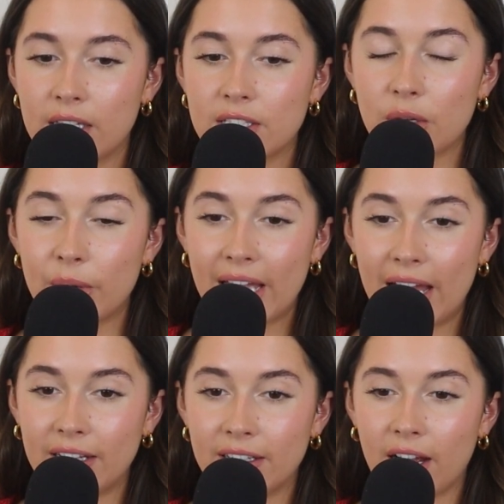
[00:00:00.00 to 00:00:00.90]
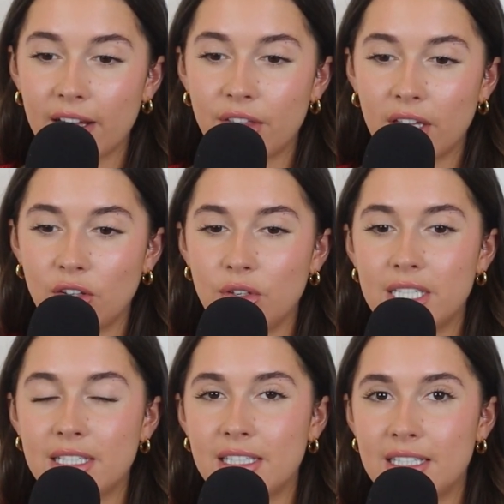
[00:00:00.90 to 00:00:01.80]
So again, I think you
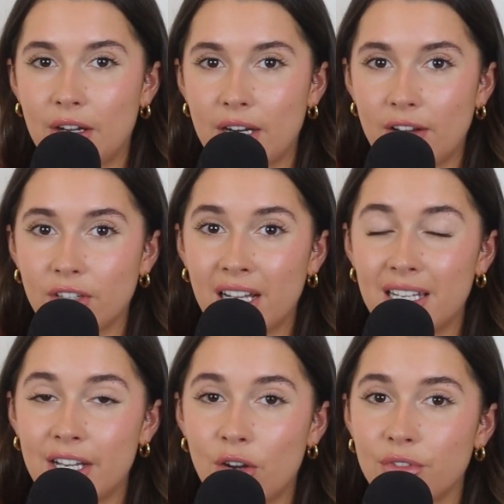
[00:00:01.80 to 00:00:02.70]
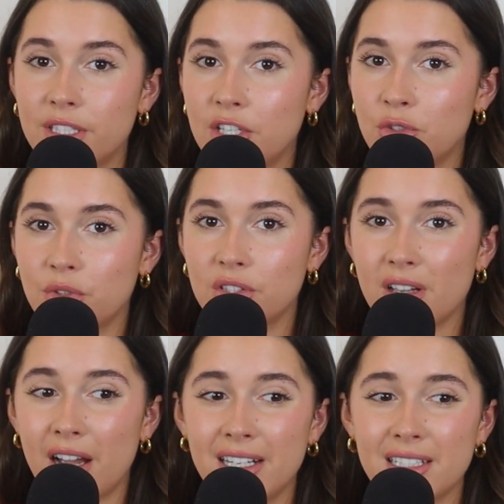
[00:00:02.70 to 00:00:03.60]
need to sit down and have a clear conversation with this
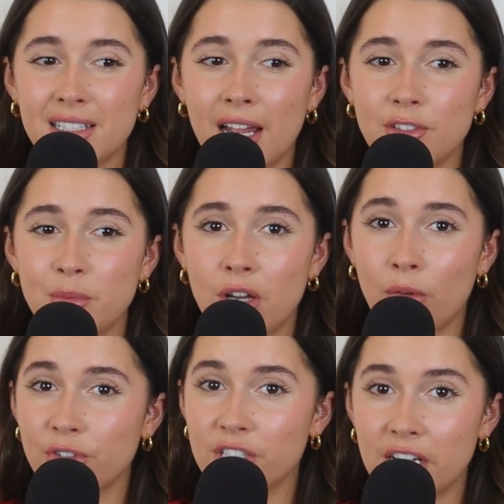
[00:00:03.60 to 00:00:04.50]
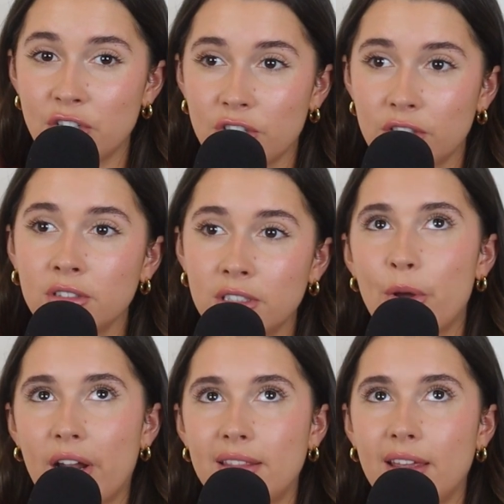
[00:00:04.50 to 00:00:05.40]
guy. And it doesn't have to be confrontational,
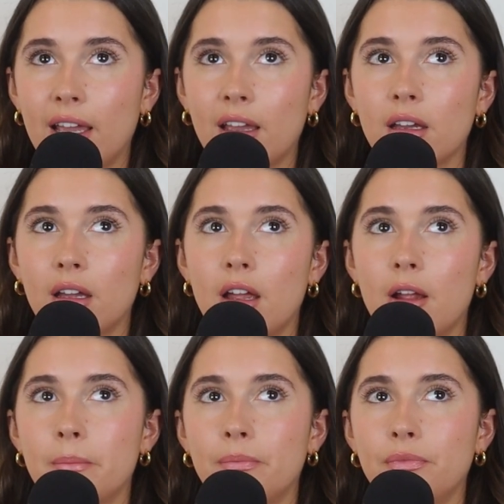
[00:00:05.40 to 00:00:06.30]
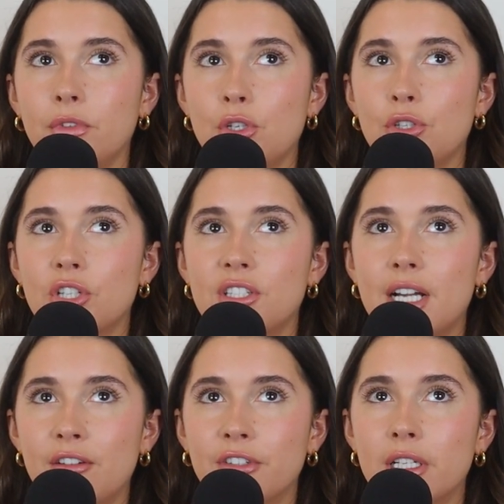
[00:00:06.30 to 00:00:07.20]
but I think you should
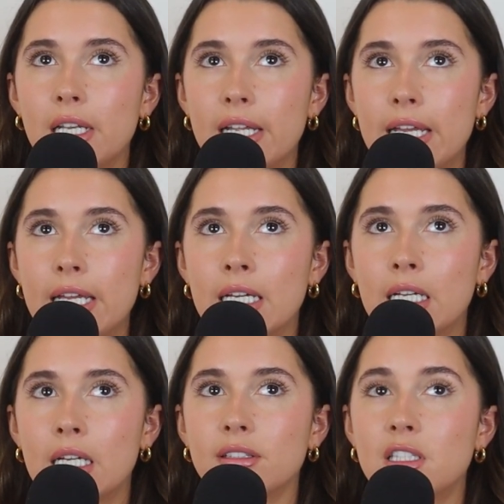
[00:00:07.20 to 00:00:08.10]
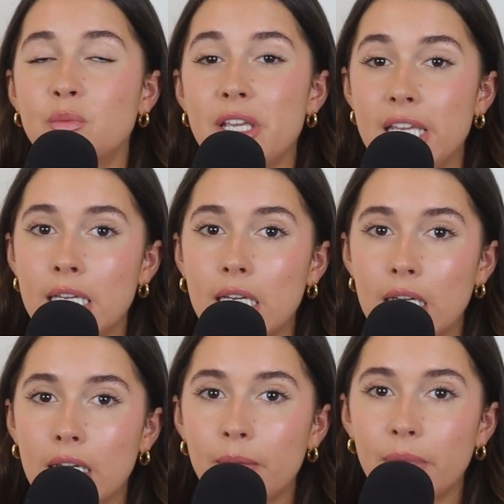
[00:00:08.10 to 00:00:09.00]
definitely
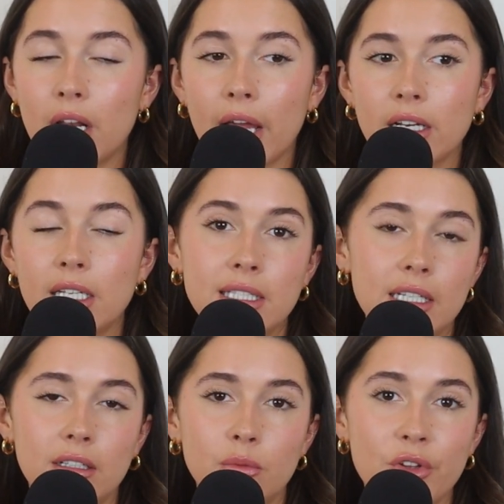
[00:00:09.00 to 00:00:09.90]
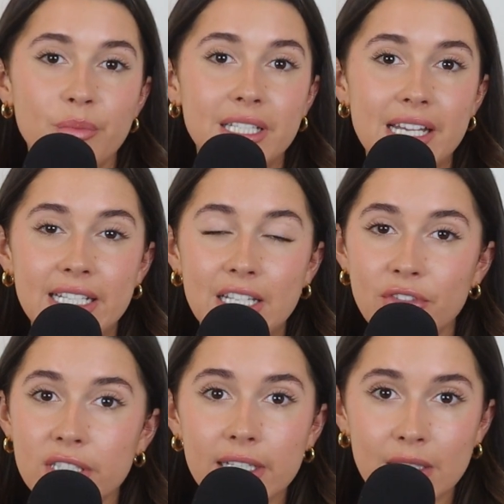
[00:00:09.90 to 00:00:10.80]
speak and be like, listen, we've been dating
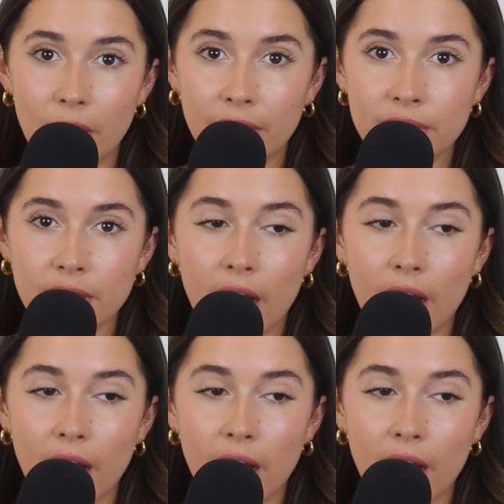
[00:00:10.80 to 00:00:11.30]
for 6 months.